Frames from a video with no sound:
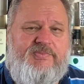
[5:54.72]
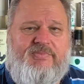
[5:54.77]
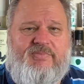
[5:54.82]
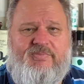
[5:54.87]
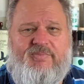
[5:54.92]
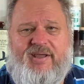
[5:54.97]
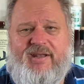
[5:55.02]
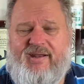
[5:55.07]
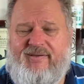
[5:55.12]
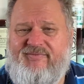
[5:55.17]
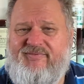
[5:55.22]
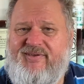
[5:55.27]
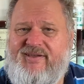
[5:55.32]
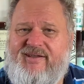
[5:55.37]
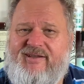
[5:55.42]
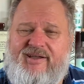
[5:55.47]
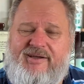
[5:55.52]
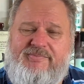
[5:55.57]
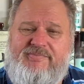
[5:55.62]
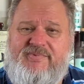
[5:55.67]
but I
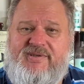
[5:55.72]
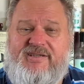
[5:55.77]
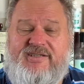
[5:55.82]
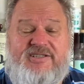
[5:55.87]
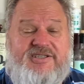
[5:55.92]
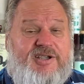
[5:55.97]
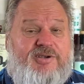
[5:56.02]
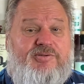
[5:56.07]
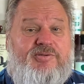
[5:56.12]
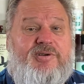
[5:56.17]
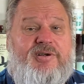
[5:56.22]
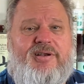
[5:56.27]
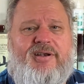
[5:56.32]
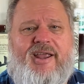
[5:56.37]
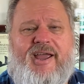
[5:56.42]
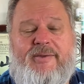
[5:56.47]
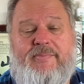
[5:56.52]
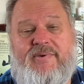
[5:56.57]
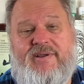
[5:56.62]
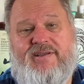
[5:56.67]
think I'm so
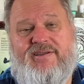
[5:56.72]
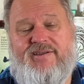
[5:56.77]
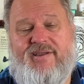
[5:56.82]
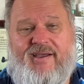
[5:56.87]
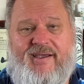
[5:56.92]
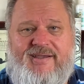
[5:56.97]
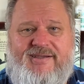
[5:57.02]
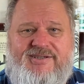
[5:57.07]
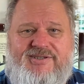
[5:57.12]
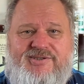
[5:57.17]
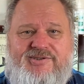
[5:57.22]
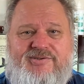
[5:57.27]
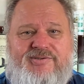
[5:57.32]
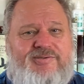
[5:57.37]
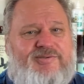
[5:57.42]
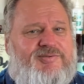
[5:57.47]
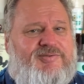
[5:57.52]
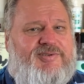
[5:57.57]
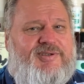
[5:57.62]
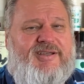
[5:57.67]
climatized
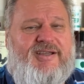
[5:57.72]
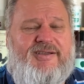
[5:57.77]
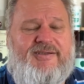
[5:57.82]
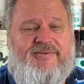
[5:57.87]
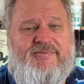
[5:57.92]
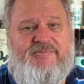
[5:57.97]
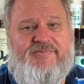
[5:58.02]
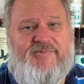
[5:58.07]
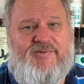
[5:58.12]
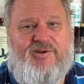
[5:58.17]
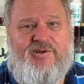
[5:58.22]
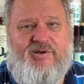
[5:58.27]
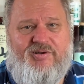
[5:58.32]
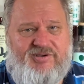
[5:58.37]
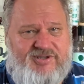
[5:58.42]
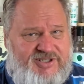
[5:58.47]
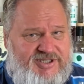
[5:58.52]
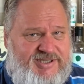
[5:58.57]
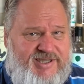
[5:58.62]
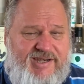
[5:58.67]
to the
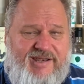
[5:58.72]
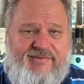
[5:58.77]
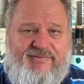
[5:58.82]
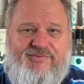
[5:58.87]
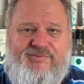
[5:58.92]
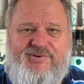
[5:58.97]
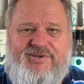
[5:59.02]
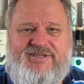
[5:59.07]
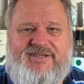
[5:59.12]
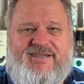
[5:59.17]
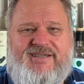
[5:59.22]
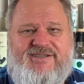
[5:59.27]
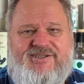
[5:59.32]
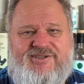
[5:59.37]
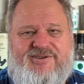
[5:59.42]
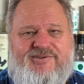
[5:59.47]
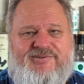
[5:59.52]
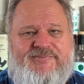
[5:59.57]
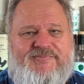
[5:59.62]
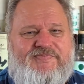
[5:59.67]
cask strength whiskey,
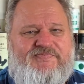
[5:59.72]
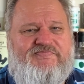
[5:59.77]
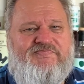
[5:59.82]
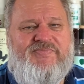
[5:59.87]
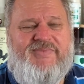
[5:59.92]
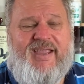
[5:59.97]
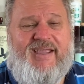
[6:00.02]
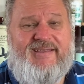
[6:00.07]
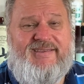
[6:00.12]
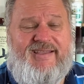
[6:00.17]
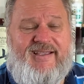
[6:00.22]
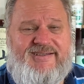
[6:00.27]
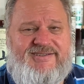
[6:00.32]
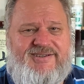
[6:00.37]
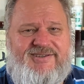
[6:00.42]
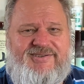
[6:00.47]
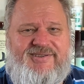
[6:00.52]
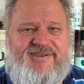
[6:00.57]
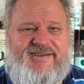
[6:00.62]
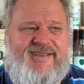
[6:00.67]
so it
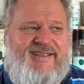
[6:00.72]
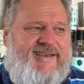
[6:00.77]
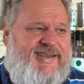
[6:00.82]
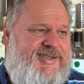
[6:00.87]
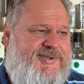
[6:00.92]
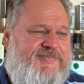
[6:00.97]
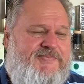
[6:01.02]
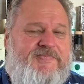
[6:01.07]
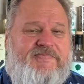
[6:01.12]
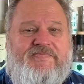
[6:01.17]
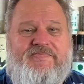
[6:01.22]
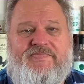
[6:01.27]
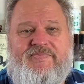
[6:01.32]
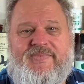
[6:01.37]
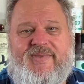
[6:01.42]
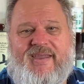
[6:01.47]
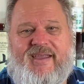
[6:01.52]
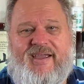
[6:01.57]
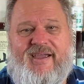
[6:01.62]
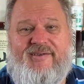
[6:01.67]
doesn't really
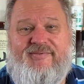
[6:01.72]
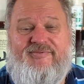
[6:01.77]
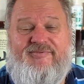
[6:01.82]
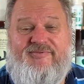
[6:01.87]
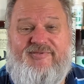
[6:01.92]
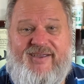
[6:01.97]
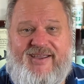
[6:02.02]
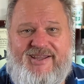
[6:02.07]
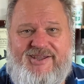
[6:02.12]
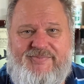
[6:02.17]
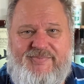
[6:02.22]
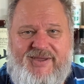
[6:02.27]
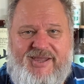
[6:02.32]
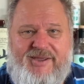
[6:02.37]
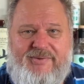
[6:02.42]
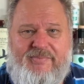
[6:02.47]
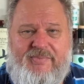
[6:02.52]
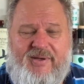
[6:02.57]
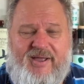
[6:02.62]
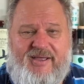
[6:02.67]
affect me
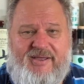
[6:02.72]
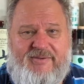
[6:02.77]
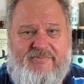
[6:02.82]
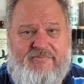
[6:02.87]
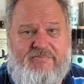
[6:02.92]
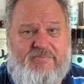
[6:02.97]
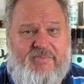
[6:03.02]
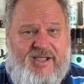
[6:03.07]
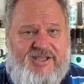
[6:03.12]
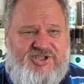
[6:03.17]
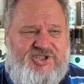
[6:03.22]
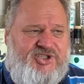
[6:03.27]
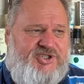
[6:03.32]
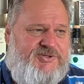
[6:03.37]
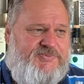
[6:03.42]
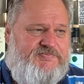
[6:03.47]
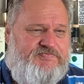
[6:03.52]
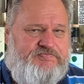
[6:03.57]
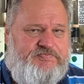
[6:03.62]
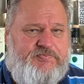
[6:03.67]
much,
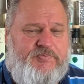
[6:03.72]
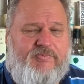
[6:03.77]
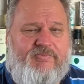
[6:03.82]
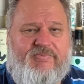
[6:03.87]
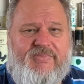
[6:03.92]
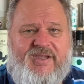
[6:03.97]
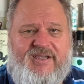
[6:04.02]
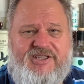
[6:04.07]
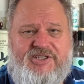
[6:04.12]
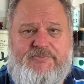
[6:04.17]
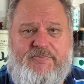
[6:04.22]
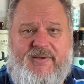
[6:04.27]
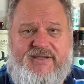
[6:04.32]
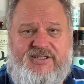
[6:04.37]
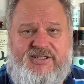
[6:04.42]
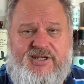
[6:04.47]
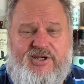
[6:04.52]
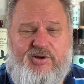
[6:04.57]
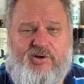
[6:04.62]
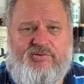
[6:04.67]

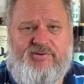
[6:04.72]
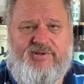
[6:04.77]
especially on